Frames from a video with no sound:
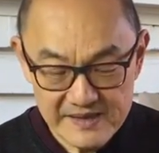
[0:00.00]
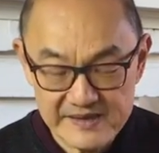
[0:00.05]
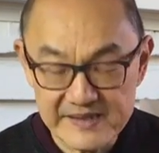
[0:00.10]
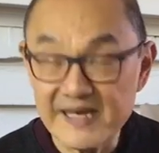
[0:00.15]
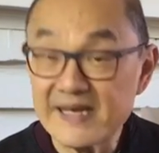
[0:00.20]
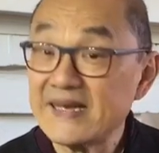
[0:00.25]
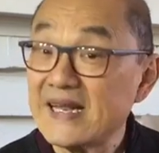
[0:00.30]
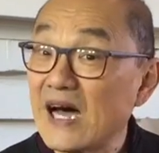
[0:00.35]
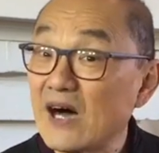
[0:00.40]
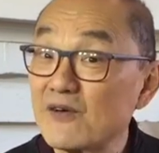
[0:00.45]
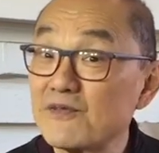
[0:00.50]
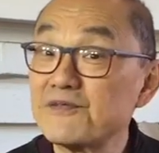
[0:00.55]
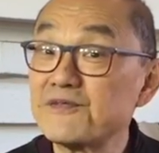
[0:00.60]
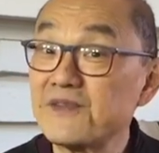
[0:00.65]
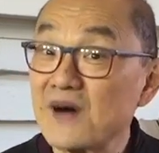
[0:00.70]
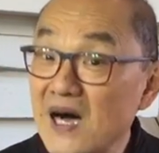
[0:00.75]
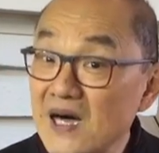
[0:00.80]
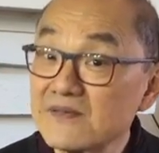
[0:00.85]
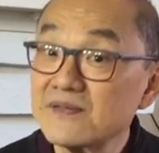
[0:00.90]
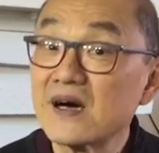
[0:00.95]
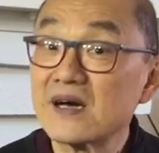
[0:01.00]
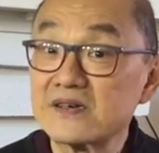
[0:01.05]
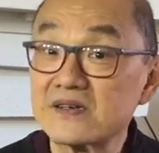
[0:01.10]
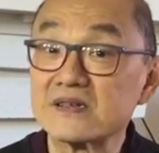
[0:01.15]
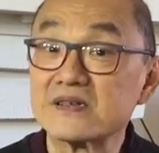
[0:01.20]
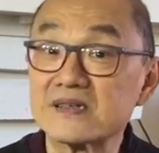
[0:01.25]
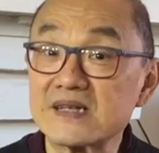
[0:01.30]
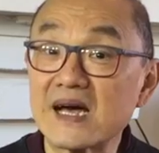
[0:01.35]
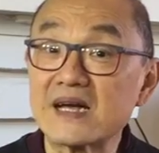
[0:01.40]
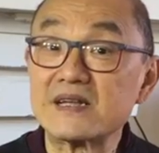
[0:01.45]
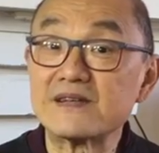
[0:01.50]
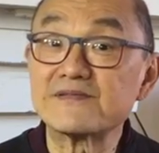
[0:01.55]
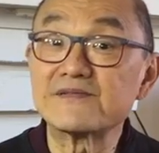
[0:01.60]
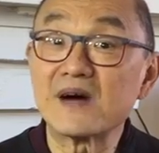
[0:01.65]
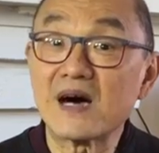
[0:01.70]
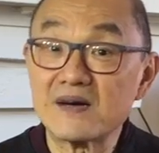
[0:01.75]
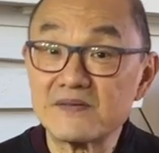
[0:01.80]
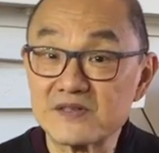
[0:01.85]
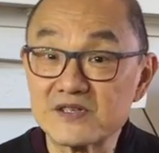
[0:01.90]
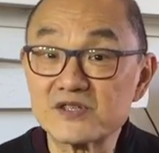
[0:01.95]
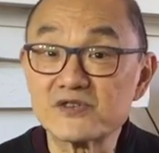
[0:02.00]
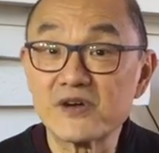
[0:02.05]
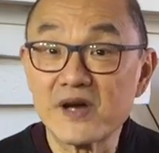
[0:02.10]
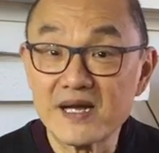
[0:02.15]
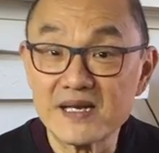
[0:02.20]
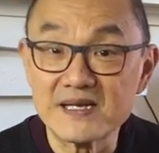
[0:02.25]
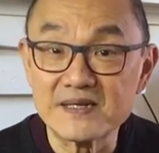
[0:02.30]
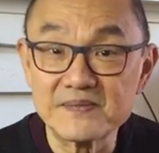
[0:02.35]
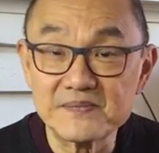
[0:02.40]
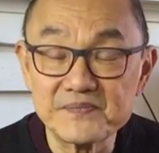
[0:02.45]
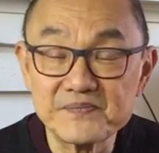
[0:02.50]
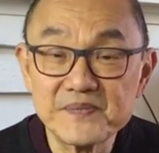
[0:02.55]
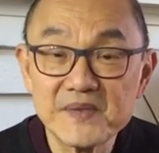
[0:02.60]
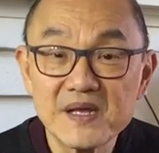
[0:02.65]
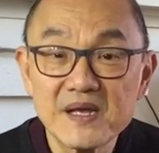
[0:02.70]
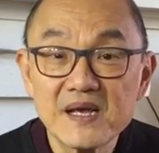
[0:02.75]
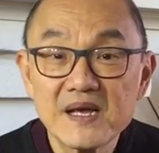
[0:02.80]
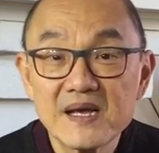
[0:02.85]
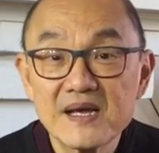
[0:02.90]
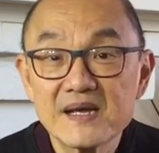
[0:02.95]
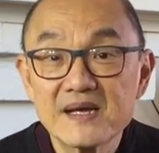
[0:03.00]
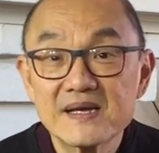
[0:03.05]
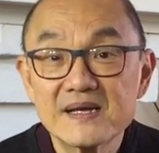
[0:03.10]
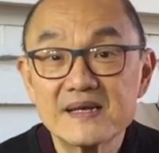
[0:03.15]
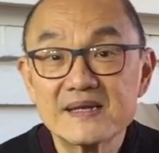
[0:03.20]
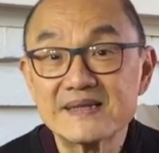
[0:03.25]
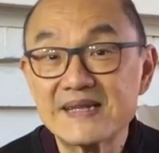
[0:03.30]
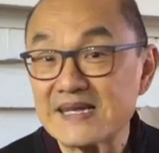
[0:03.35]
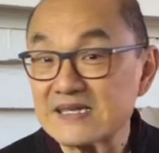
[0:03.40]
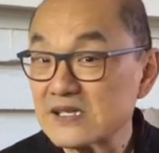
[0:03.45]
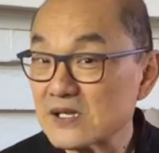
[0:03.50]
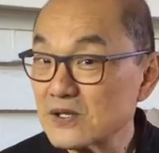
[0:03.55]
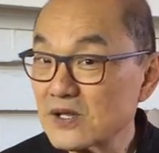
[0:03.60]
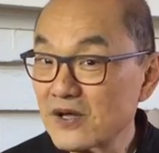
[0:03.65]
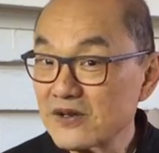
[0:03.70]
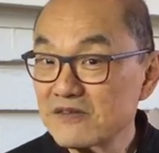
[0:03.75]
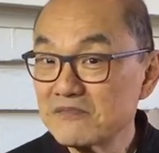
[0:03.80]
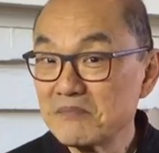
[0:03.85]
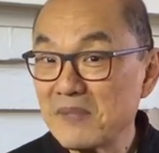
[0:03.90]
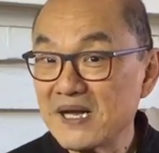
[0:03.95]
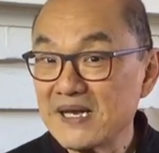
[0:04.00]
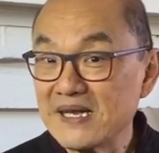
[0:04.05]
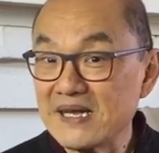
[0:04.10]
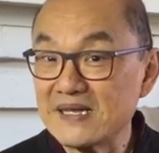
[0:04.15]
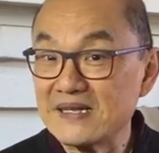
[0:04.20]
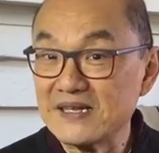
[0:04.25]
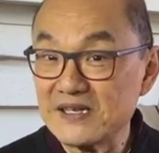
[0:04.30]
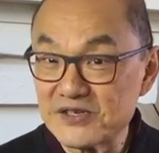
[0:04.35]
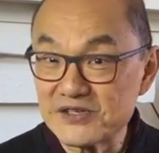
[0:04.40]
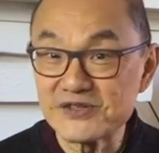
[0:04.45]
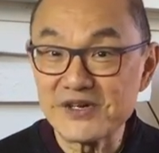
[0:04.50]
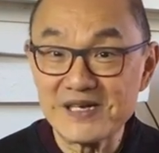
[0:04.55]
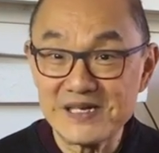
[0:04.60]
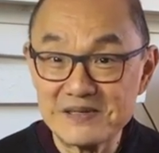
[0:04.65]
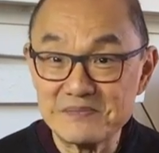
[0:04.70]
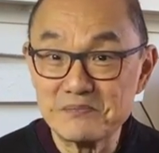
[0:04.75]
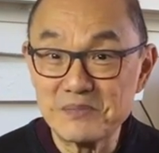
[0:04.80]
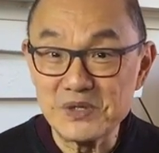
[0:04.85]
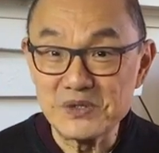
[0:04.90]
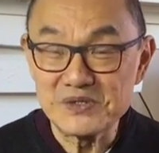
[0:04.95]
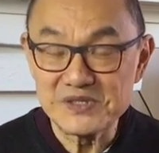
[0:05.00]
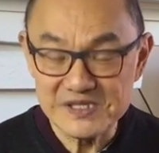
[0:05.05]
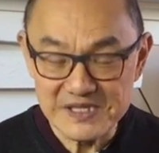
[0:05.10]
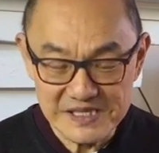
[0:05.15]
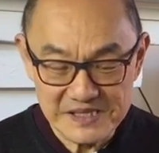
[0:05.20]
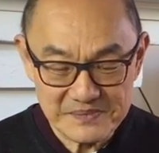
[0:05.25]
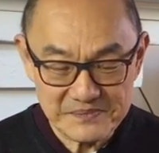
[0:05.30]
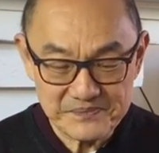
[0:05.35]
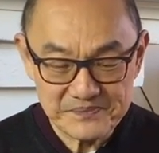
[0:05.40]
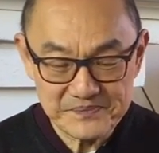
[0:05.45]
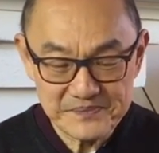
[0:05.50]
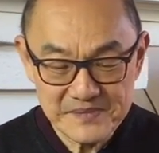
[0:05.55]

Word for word: They're now 595 Australian. That's a lot of money in the Australian boot scene.